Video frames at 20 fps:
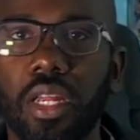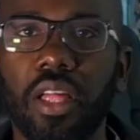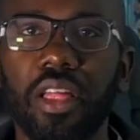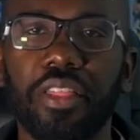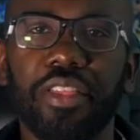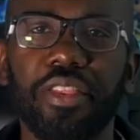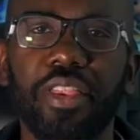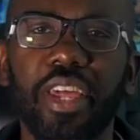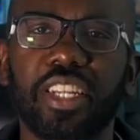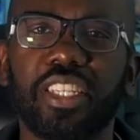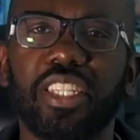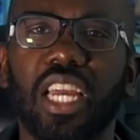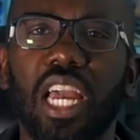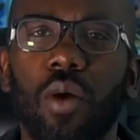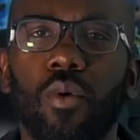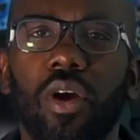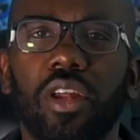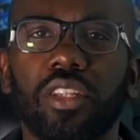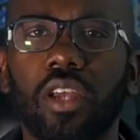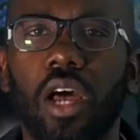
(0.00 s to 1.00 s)
The next thing I
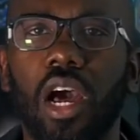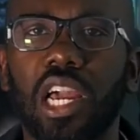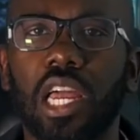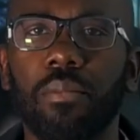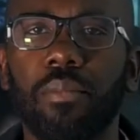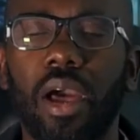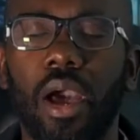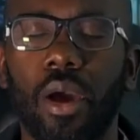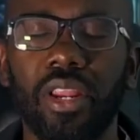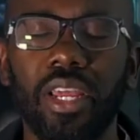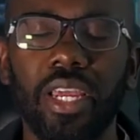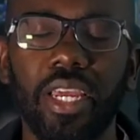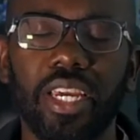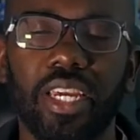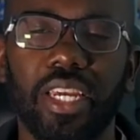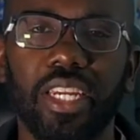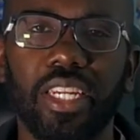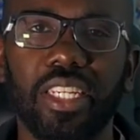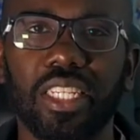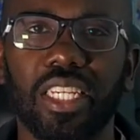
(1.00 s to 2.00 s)
want to talk about
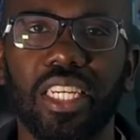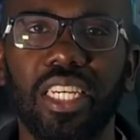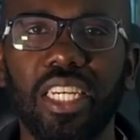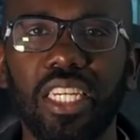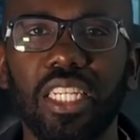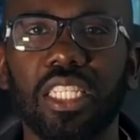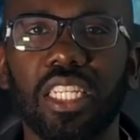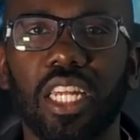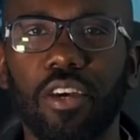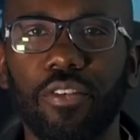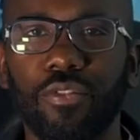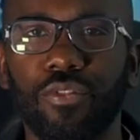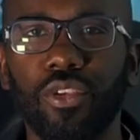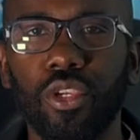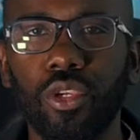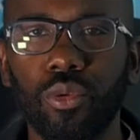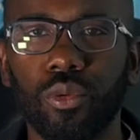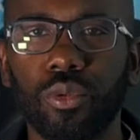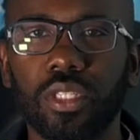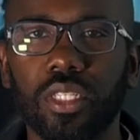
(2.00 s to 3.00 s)
is ease of
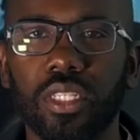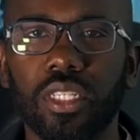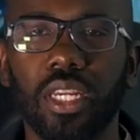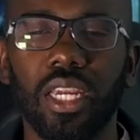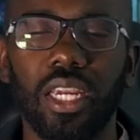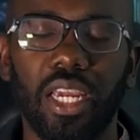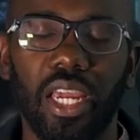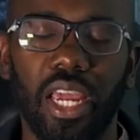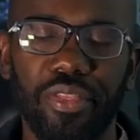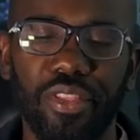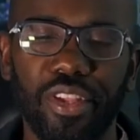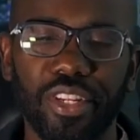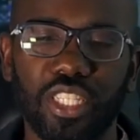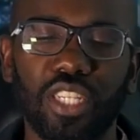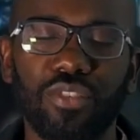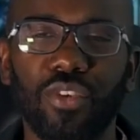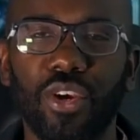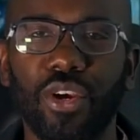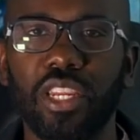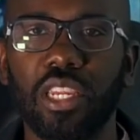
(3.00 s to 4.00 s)
use. And this is
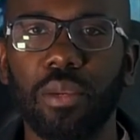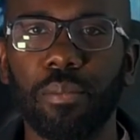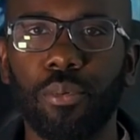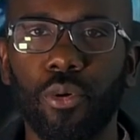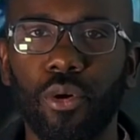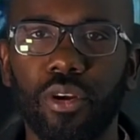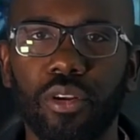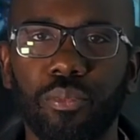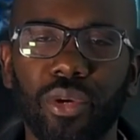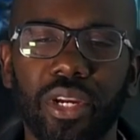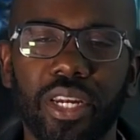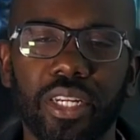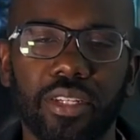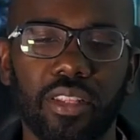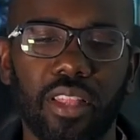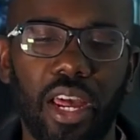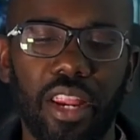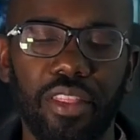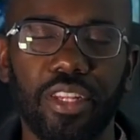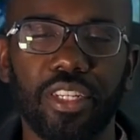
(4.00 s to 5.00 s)
very important because a
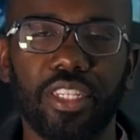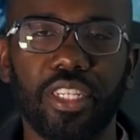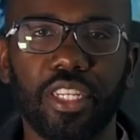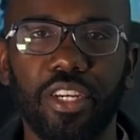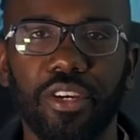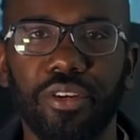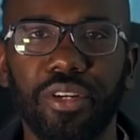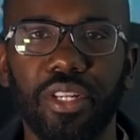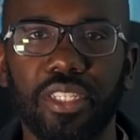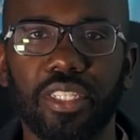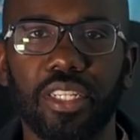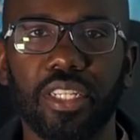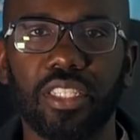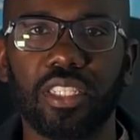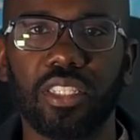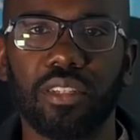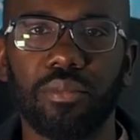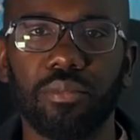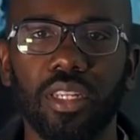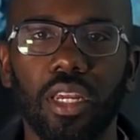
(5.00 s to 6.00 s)
lot of these security
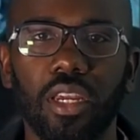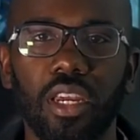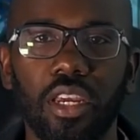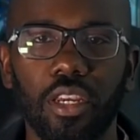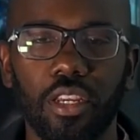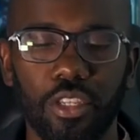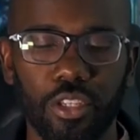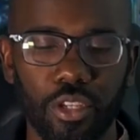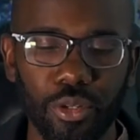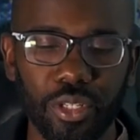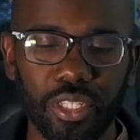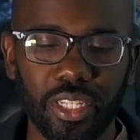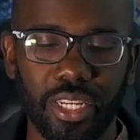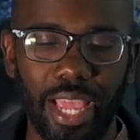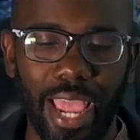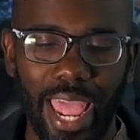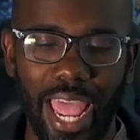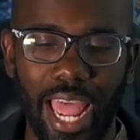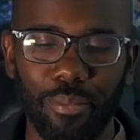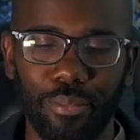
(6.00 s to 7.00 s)
systems use an
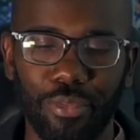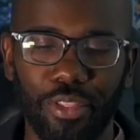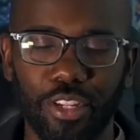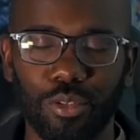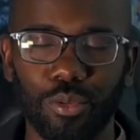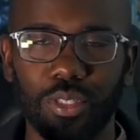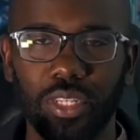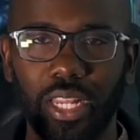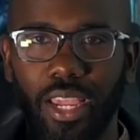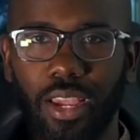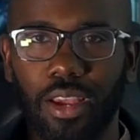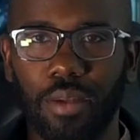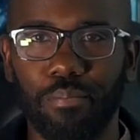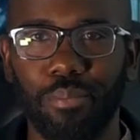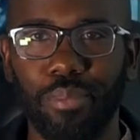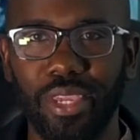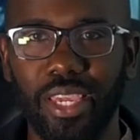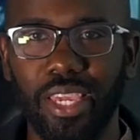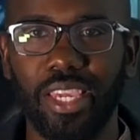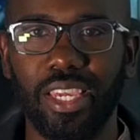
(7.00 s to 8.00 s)
app. This was like a
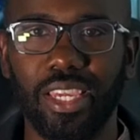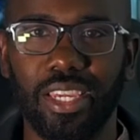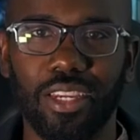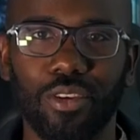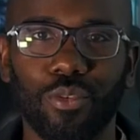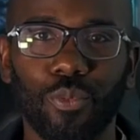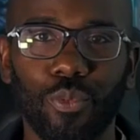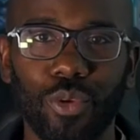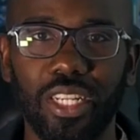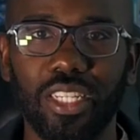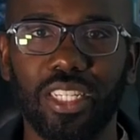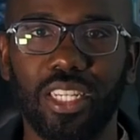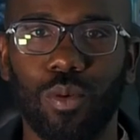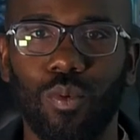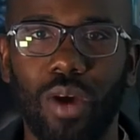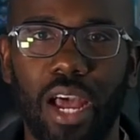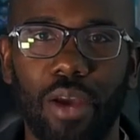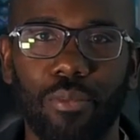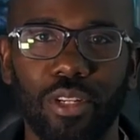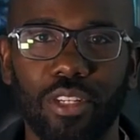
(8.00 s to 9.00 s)
big reason
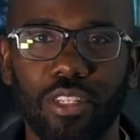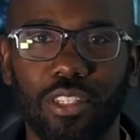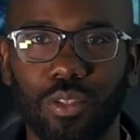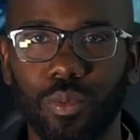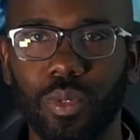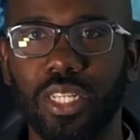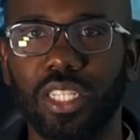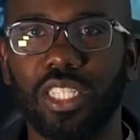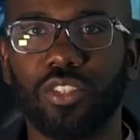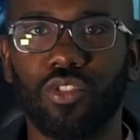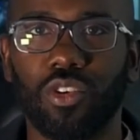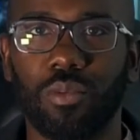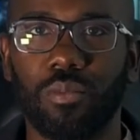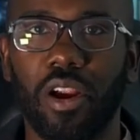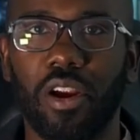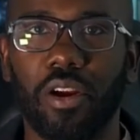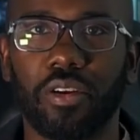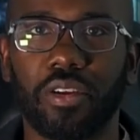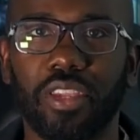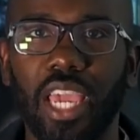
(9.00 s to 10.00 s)
why we switched from
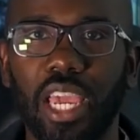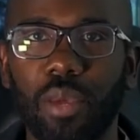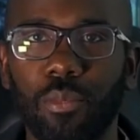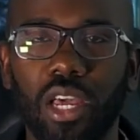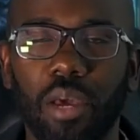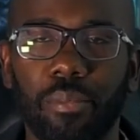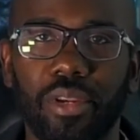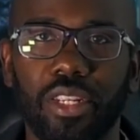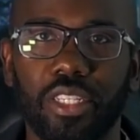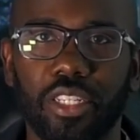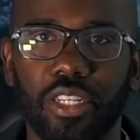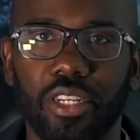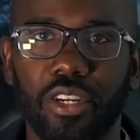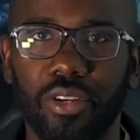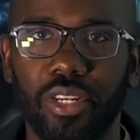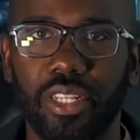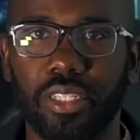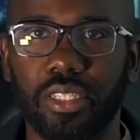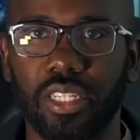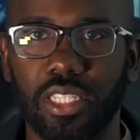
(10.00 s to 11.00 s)
our cable company
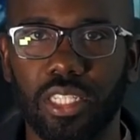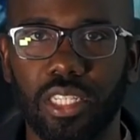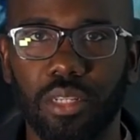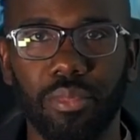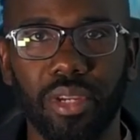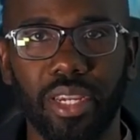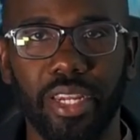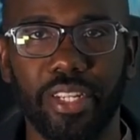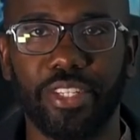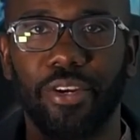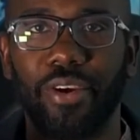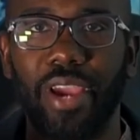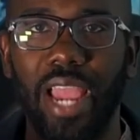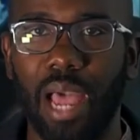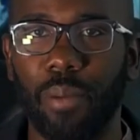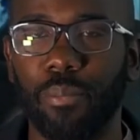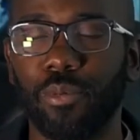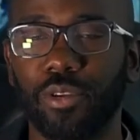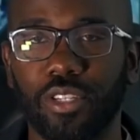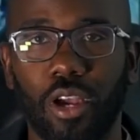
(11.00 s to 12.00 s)
security system, because their
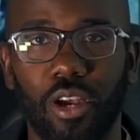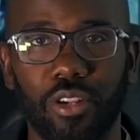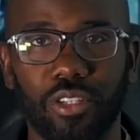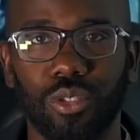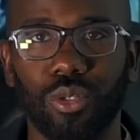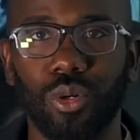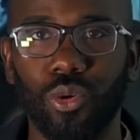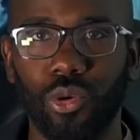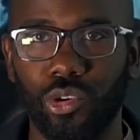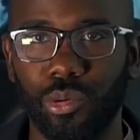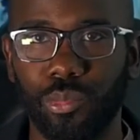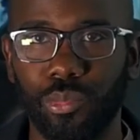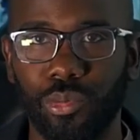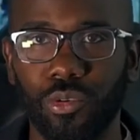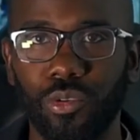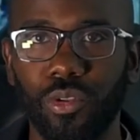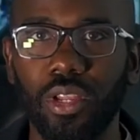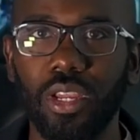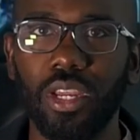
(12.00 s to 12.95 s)
app was also horrible.